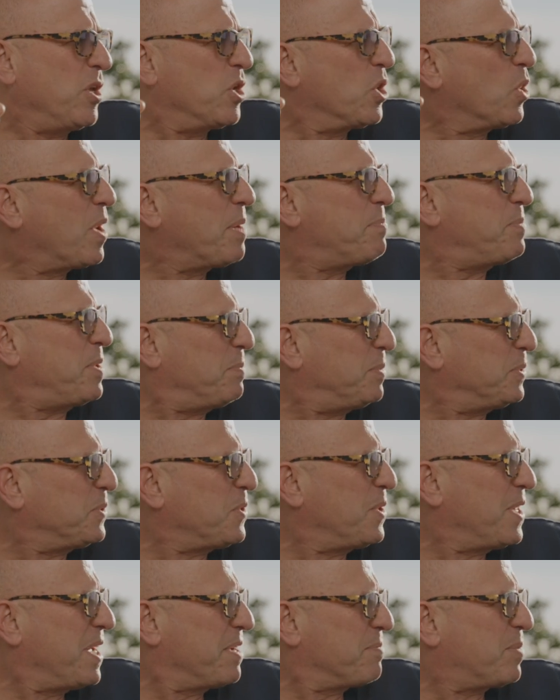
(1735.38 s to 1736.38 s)
know why people
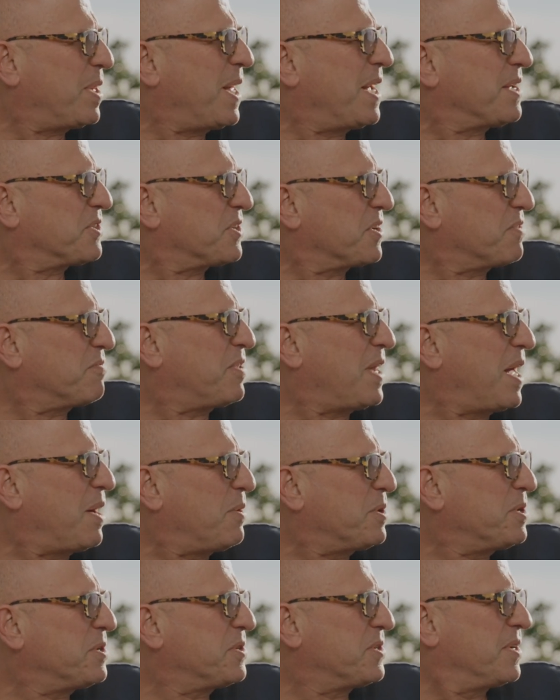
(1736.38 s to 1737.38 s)
don't like plastic
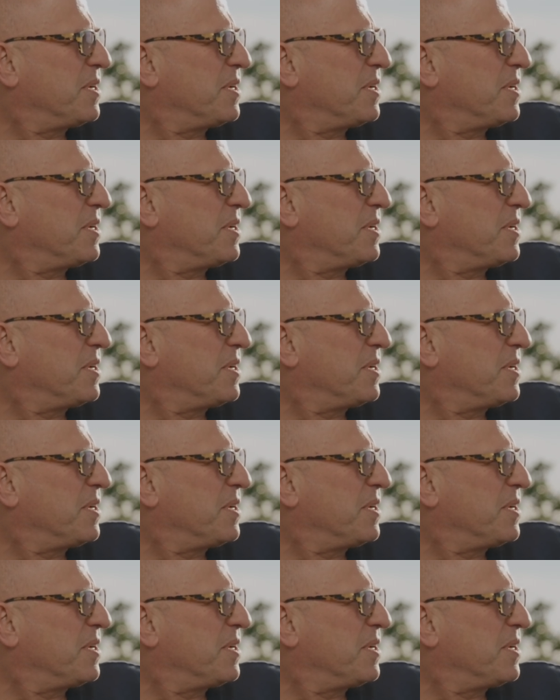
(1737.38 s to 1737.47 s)
flowers?